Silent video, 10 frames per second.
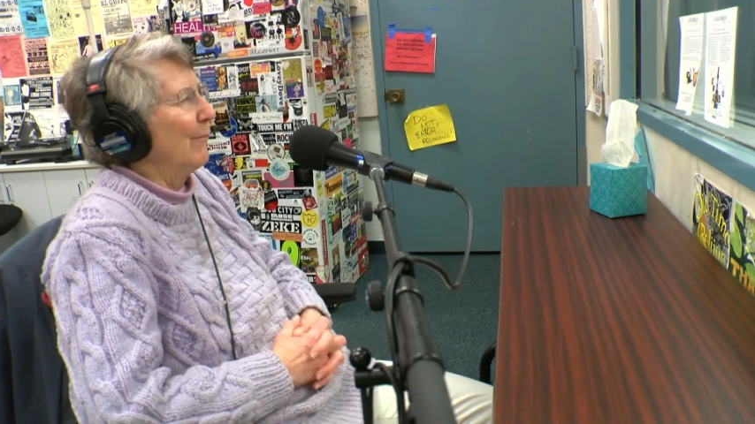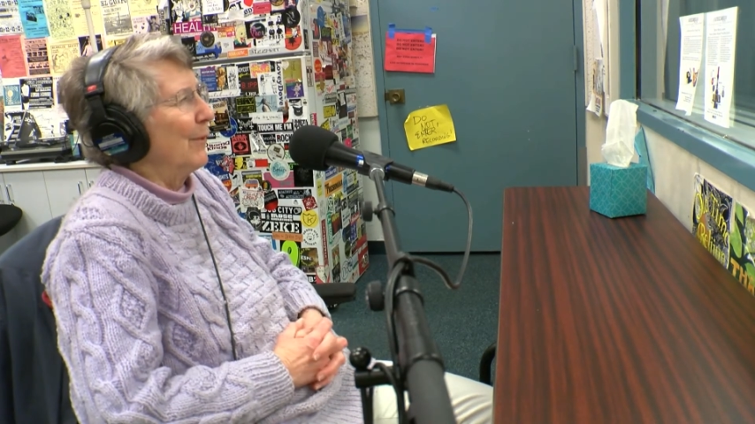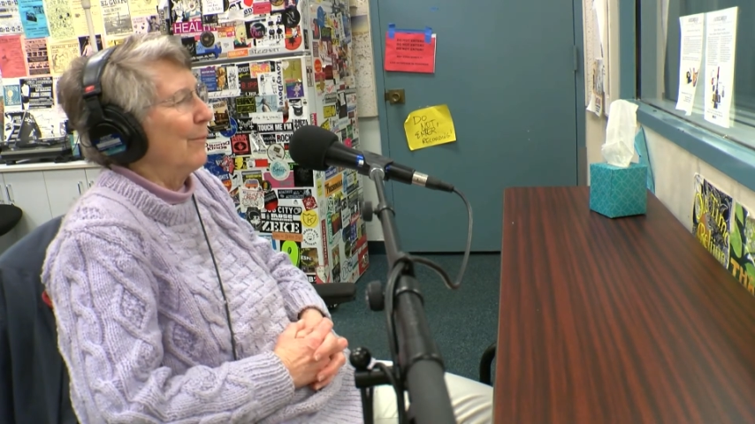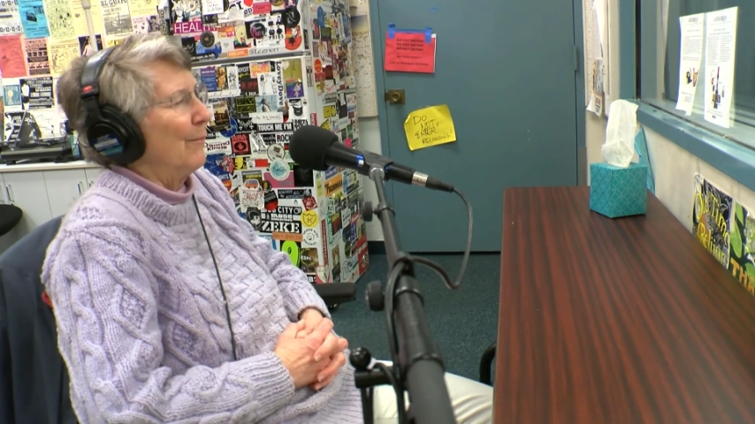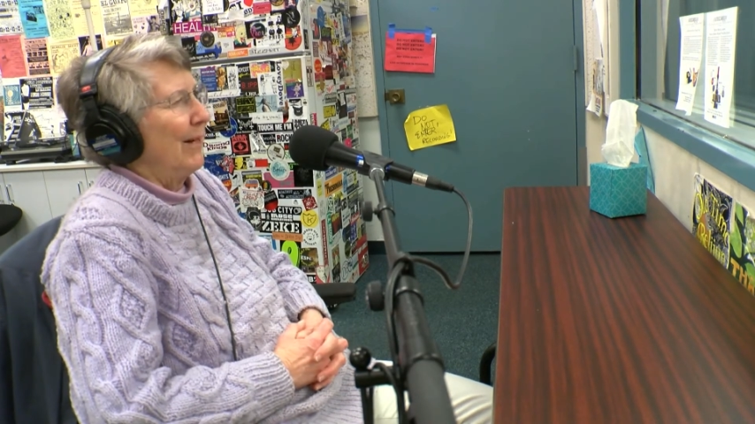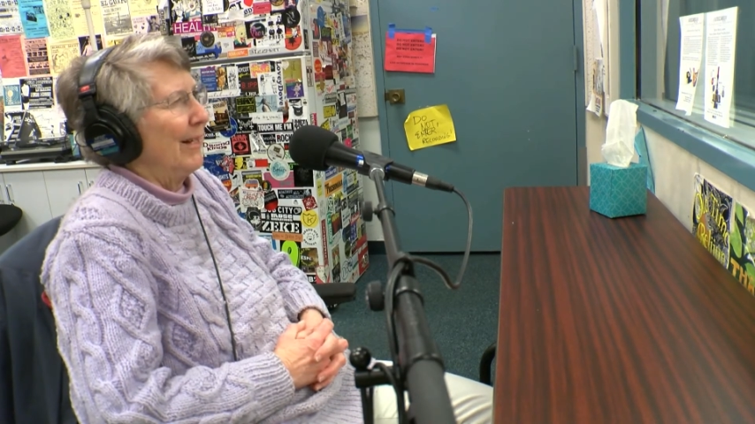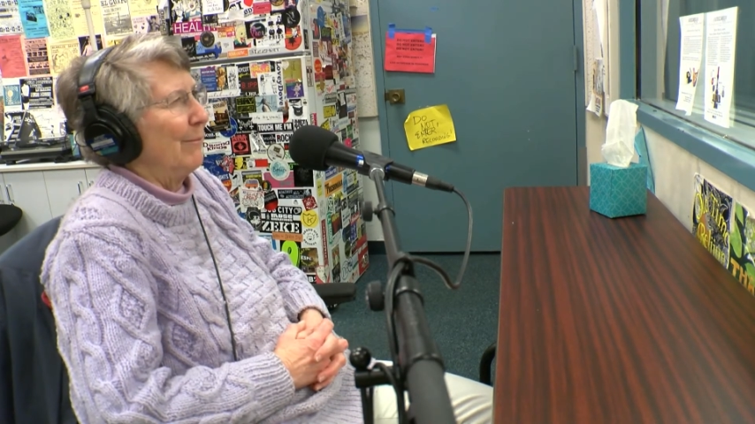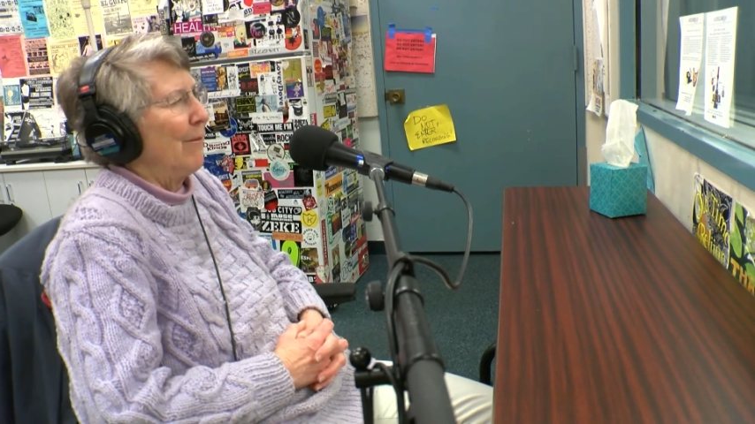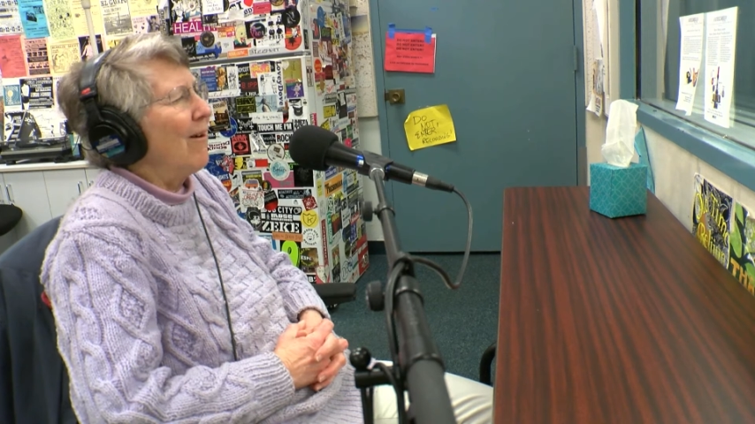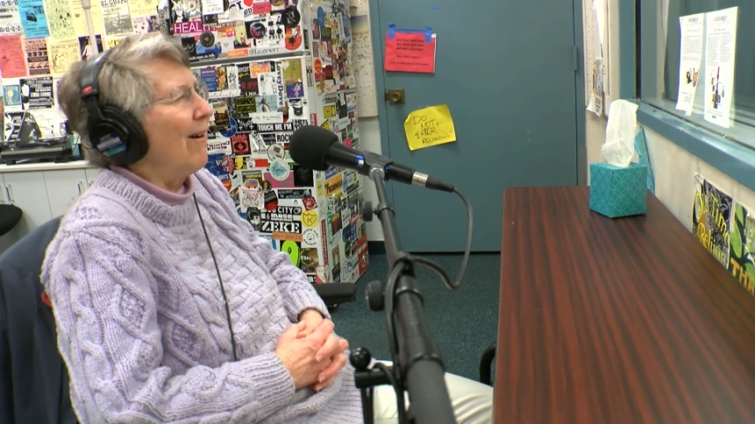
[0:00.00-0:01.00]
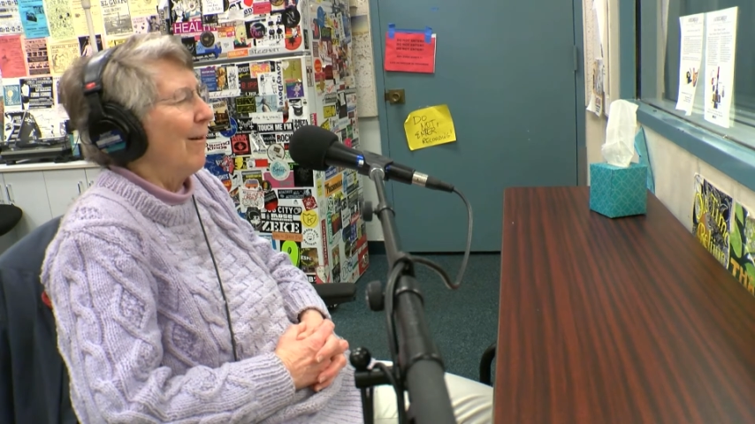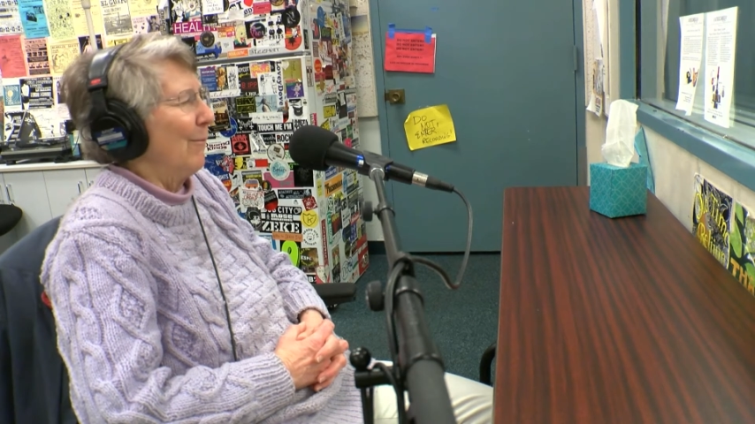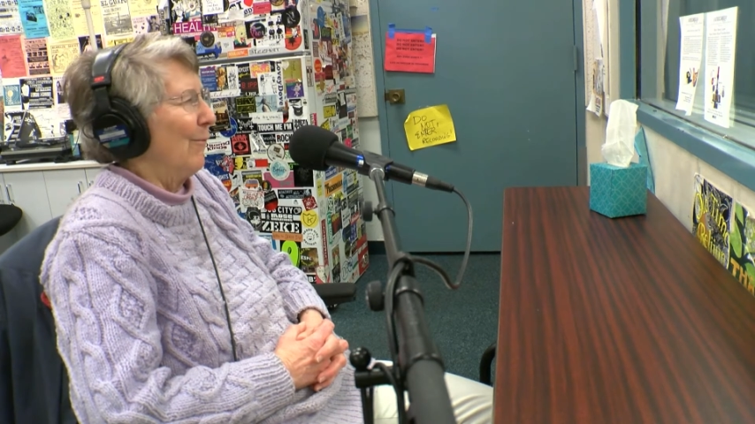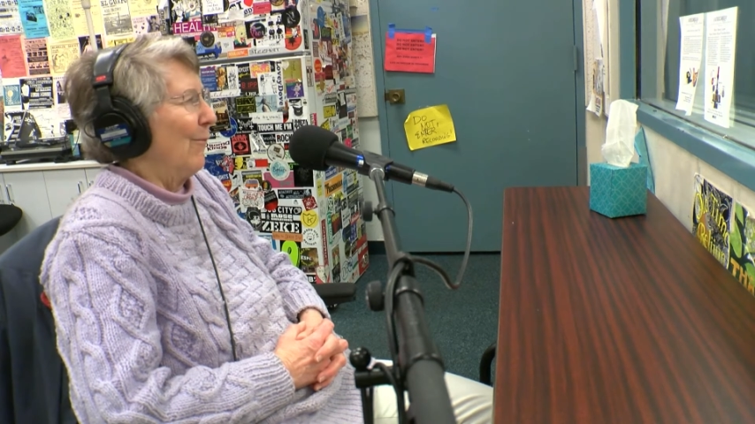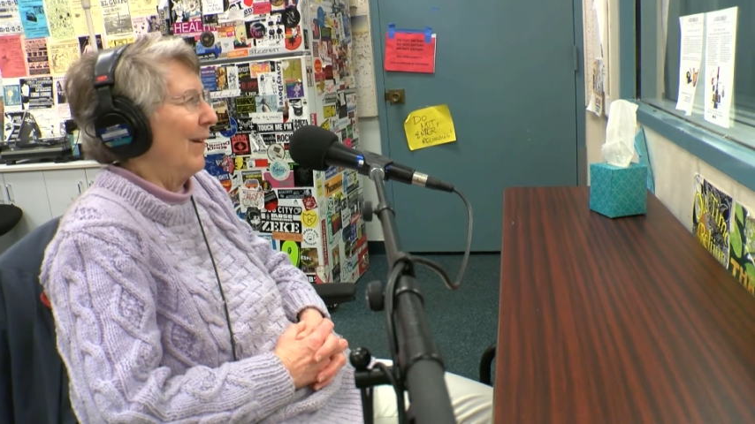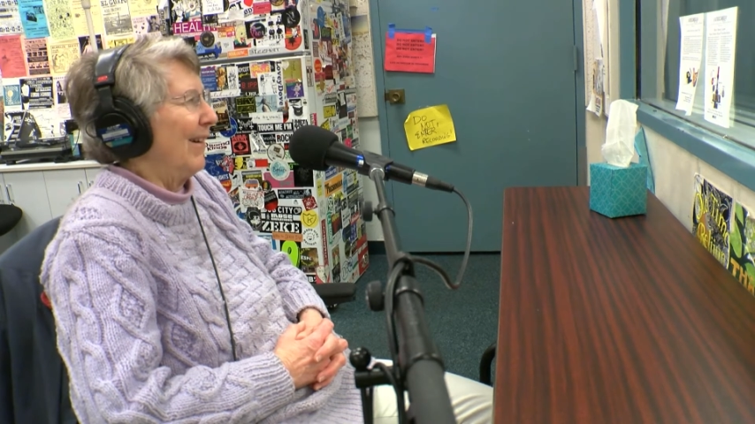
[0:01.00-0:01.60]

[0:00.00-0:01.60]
of, but my mom,